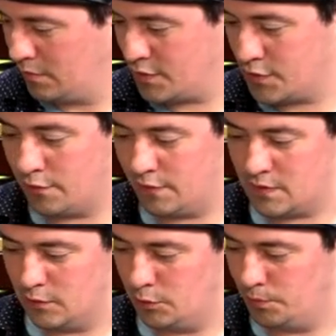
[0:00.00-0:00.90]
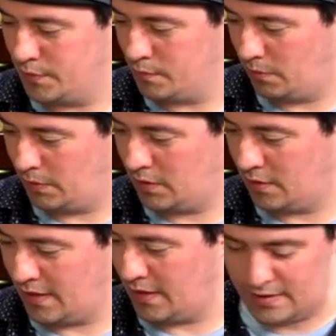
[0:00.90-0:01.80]
Service loop is what we call
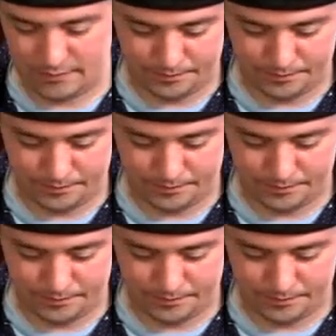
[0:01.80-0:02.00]
that.